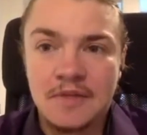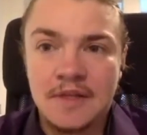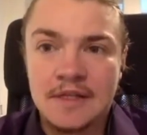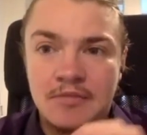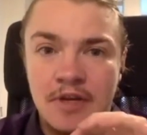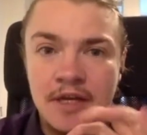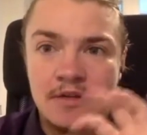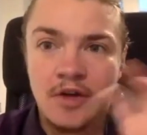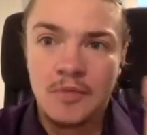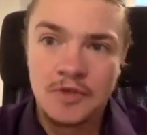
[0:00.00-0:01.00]
but that's more like
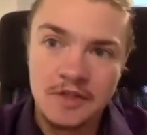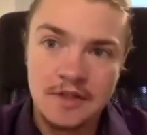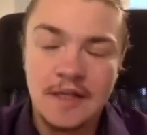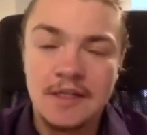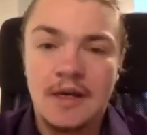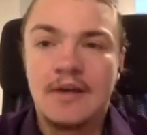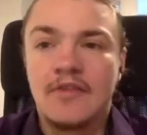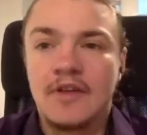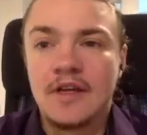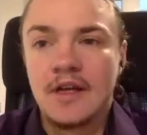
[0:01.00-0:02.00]
an option that you
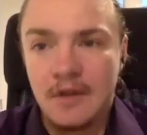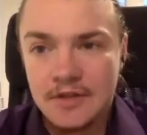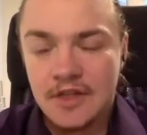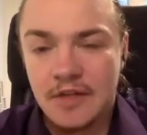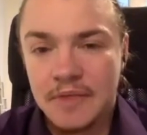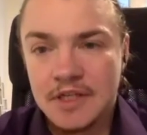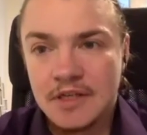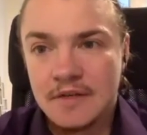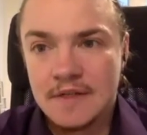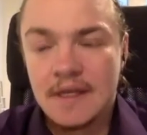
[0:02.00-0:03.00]
have on some bachelor's.